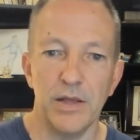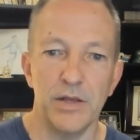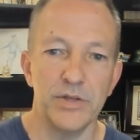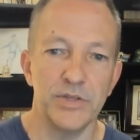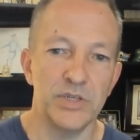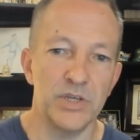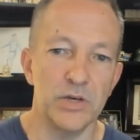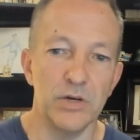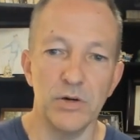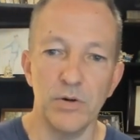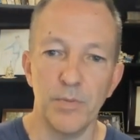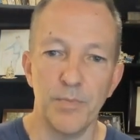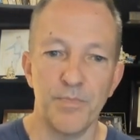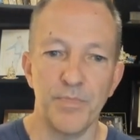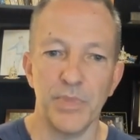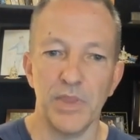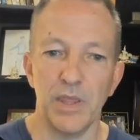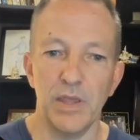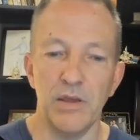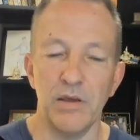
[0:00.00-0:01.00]
So
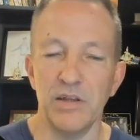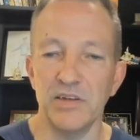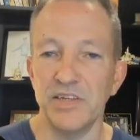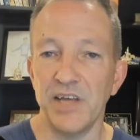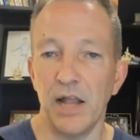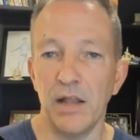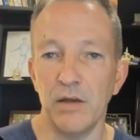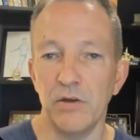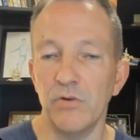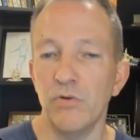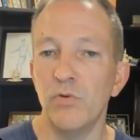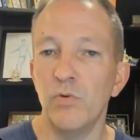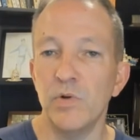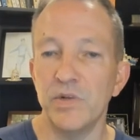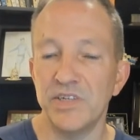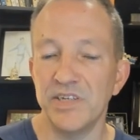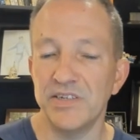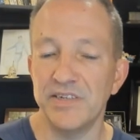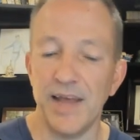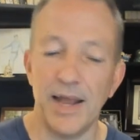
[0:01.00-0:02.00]
you can tell it who
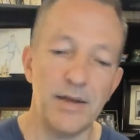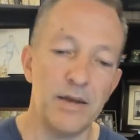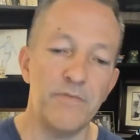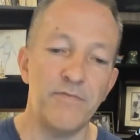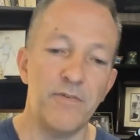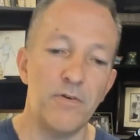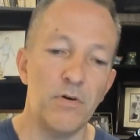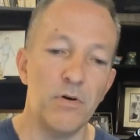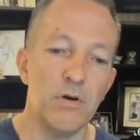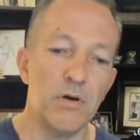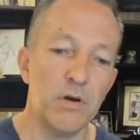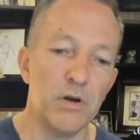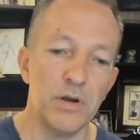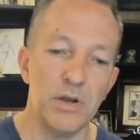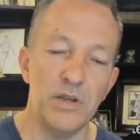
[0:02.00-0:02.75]
it's intended for.